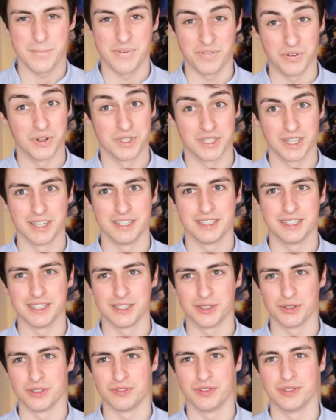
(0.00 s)
If you're a
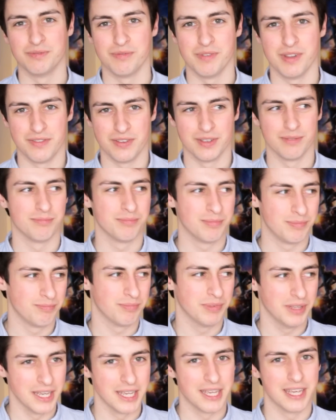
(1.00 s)
scientist, or if you're
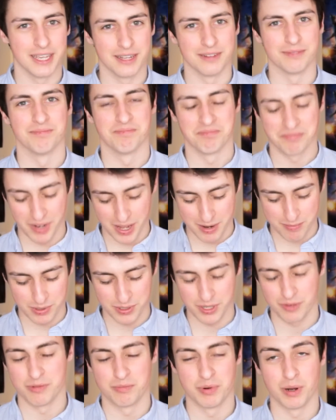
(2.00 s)
geeky and like
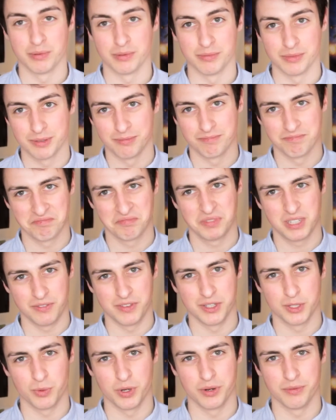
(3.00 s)
solving problems,
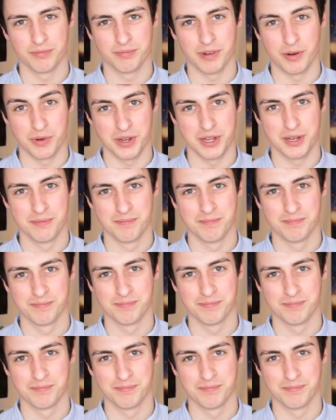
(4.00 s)
give this one a read.